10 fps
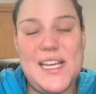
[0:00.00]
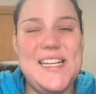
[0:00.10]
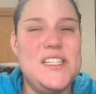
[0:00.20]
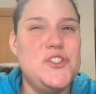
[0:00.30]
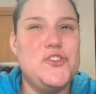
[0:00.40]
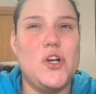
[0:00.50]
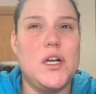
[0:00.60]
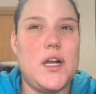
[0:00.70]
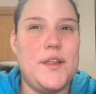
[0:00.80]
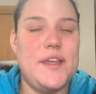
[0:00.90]
It's in
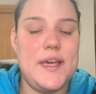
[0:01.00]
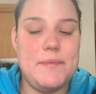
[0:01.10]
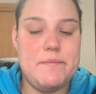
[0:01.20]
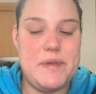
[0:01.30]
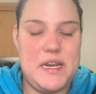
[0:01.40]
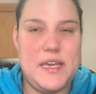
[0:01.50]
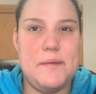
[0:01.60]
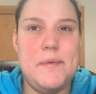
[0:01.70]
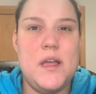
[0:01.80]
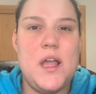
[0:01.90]
dark. I think I'm in
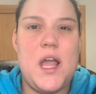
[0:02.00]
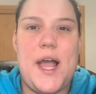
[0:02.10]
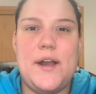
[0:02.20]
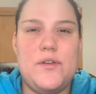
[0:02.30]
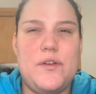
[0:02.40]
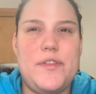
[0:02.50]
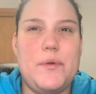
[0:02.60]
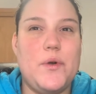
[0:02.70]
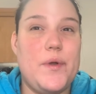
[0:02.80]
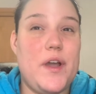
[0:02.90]
medium. I don't know if they
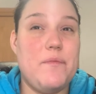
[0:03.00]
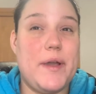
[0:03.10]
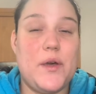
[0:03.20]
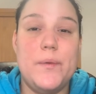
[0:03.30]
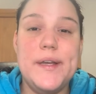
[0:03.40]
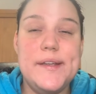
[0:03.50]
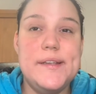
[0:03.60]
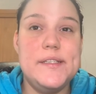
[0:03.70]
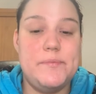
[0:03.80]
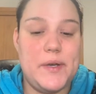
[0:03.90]
were going off my
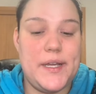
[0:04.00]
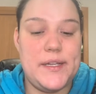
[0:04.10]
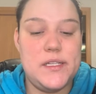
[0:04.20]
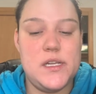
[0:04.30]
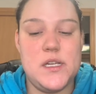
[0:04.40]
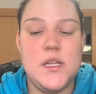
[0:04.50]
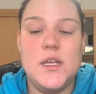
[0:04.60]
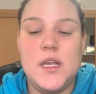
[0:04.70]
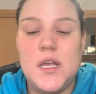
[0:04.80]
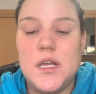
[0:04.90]
quiz, but
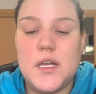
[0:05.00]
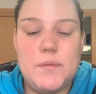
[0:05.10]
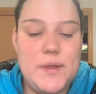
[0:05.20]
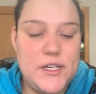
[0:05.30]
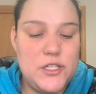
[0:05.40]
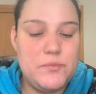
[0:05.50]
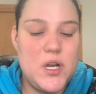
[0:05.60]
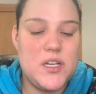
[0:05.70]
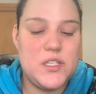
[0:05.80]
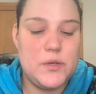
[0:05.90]
complexion
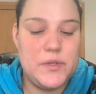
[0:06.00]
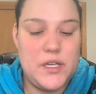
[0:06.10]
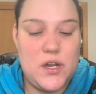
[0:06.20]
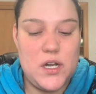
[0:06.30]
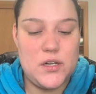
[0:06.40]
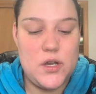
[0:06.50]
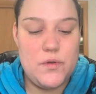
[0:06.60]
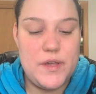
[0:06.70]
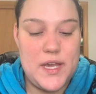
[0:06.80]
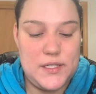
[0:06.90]
products are really hard.
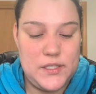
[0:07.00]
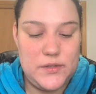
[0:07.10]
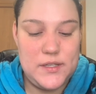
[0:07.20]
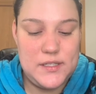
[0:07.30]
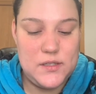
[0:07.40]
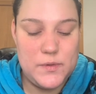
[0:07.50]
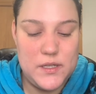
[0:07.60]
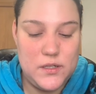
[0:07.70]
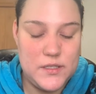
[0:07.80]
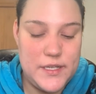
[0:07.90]
Okay, so this is what it
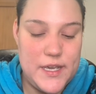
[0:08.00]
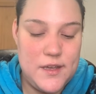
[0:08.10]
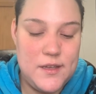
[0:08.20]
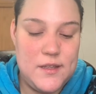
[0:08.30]
looks like